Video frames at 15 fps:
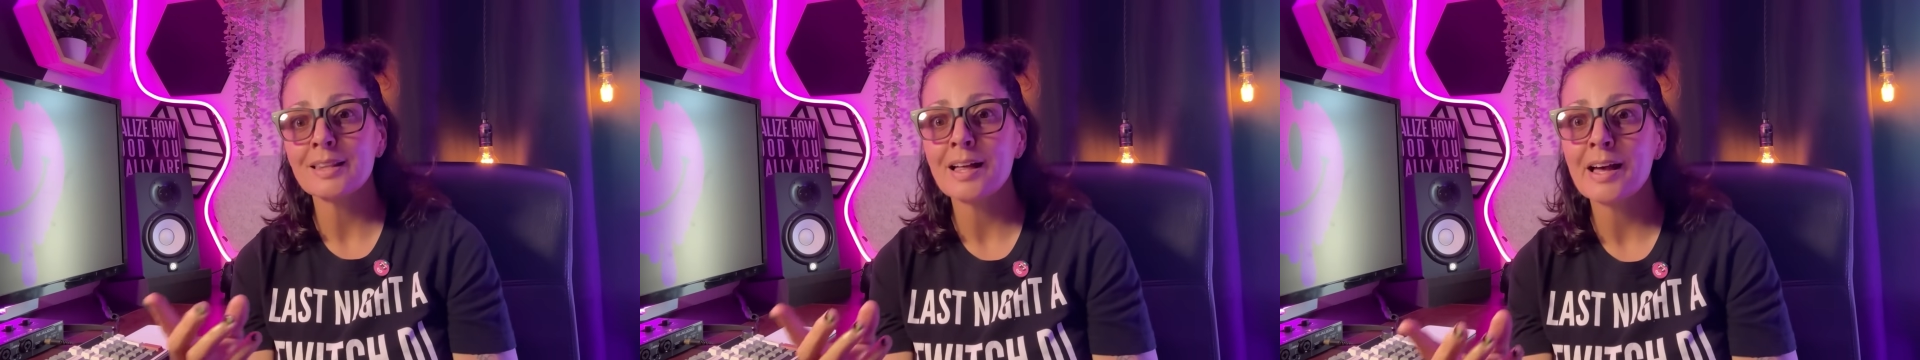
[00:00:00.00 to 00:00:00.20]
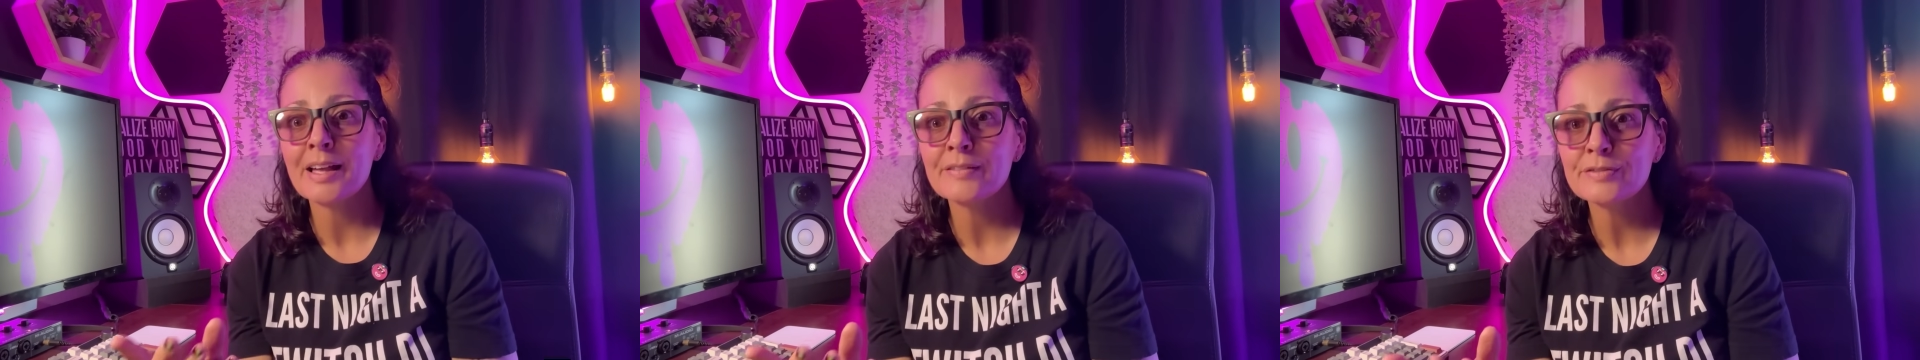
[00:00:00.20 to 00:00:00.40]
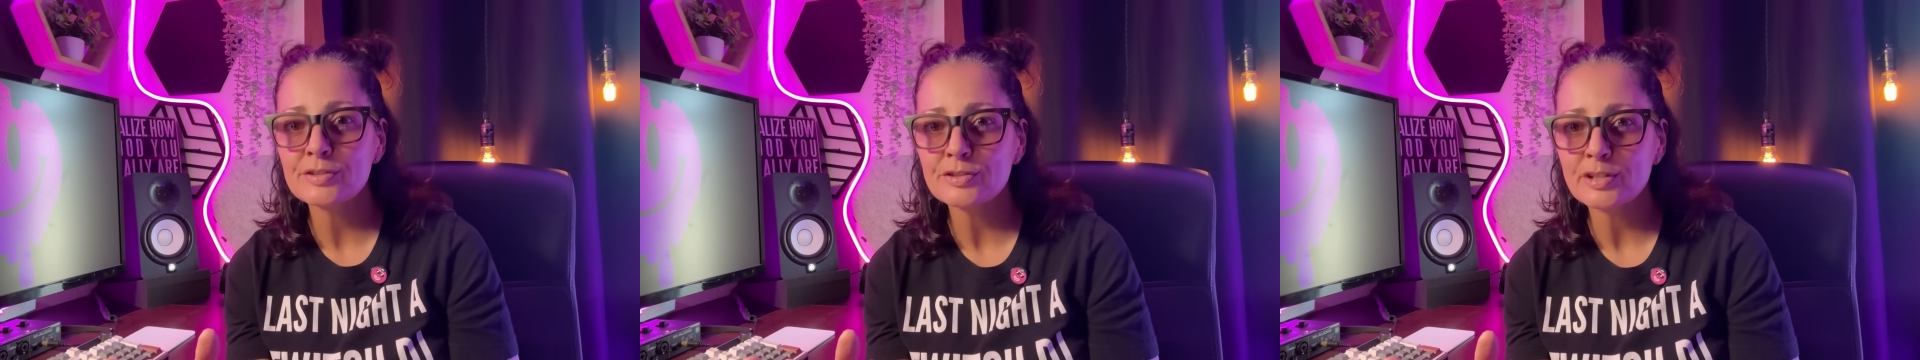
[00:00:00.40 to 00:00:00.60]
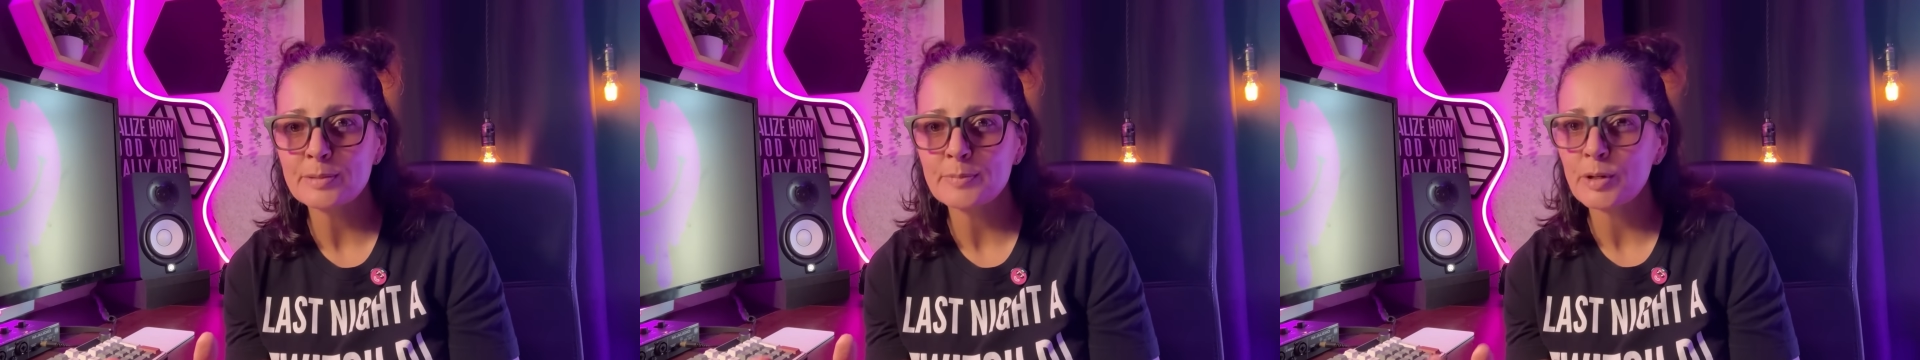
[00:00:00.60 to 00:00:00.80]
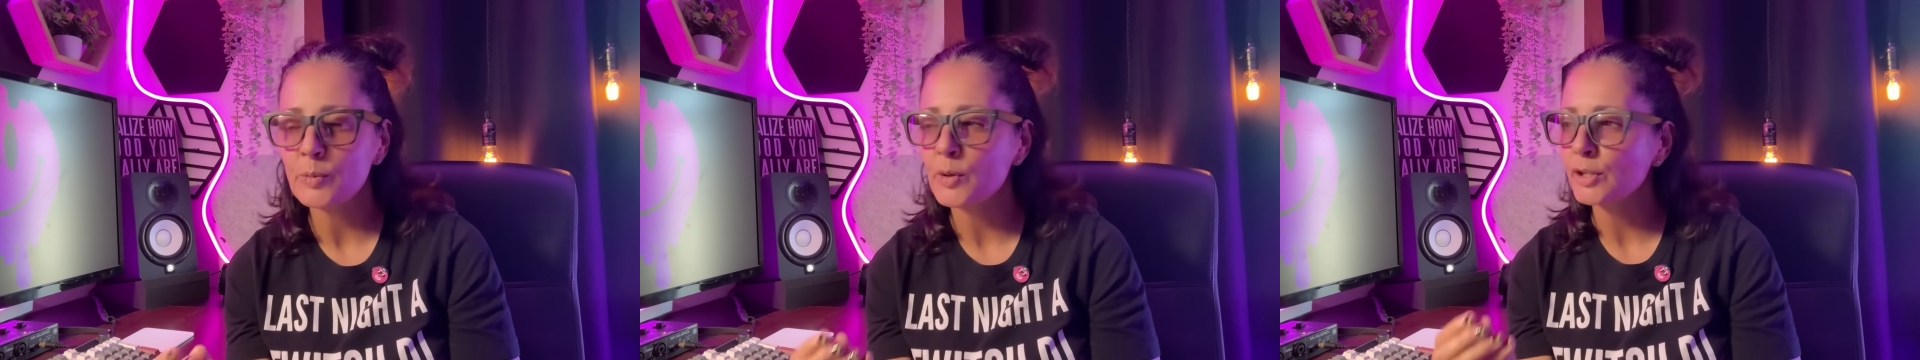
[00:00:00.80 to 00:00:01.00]
live
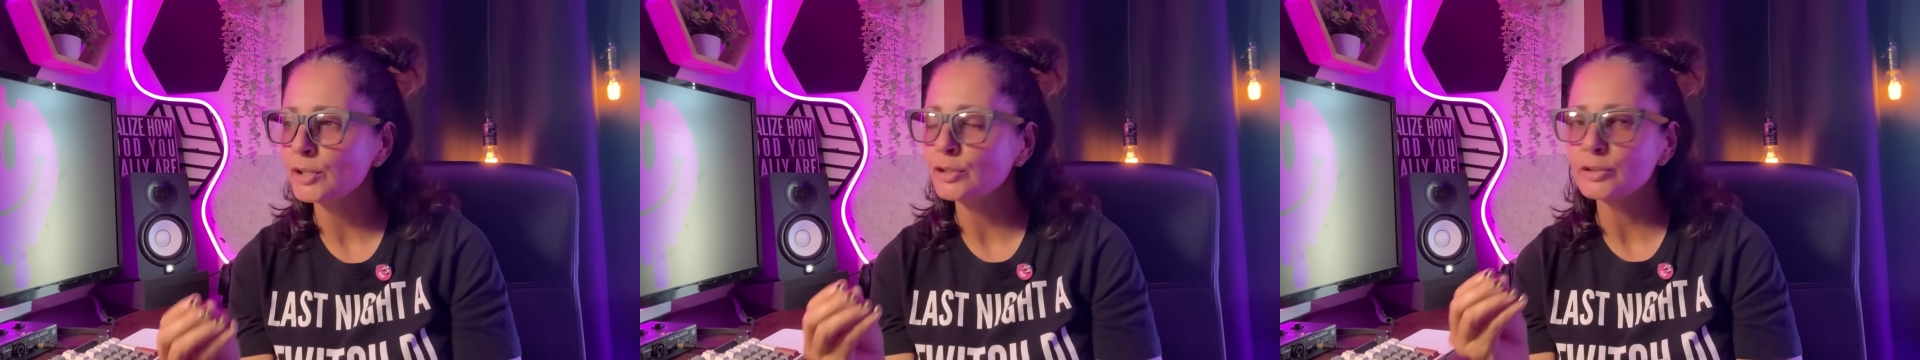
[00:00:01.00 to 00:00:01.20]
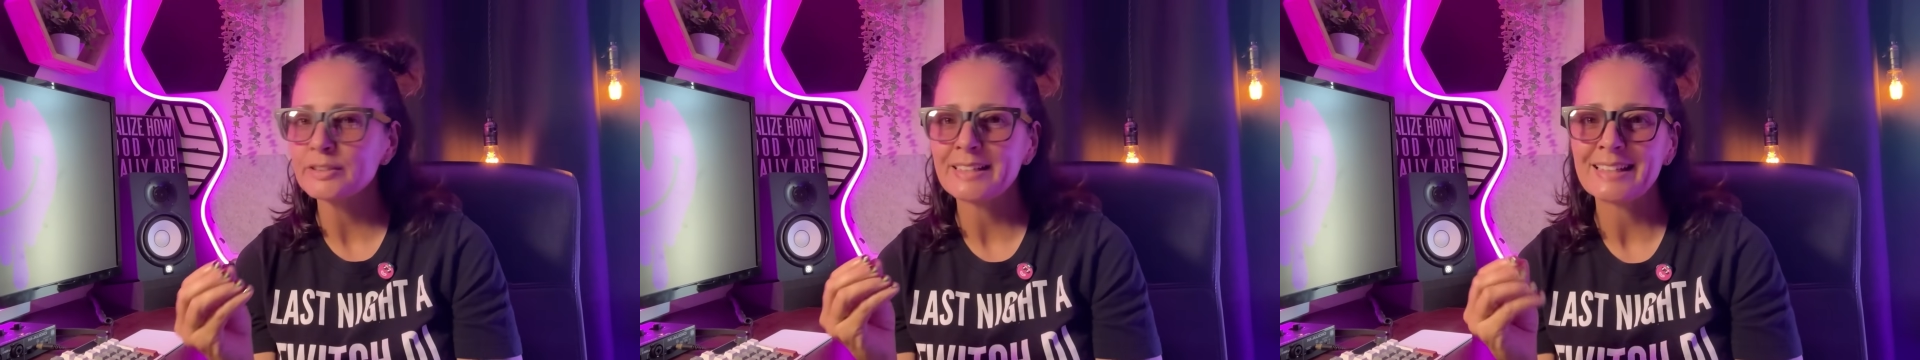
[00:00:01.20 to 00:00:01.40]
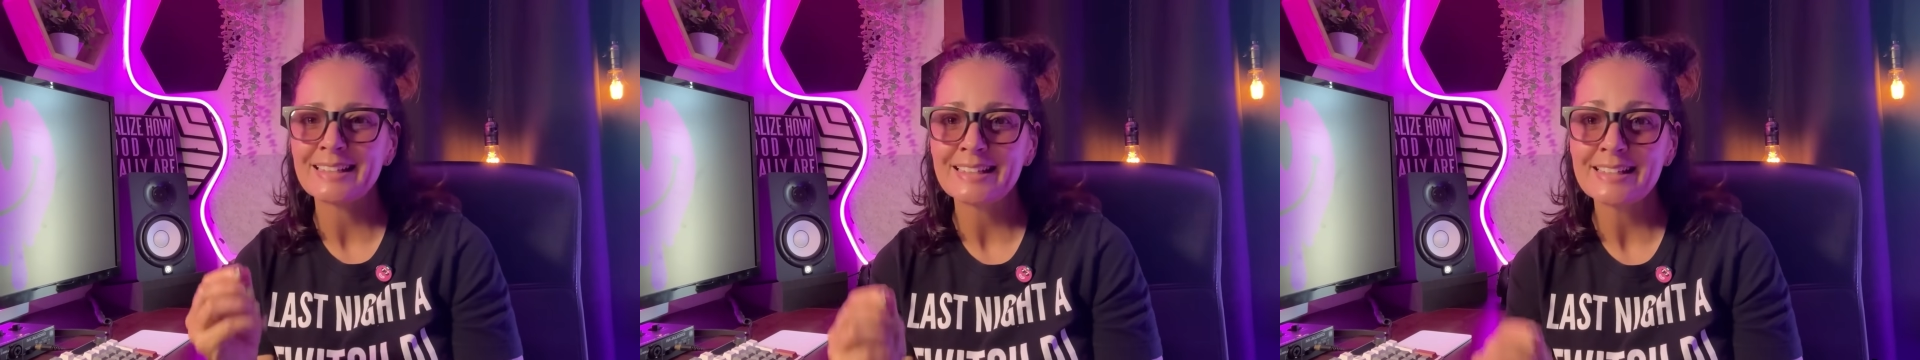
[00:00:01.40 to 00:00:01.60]
stream it where you'll get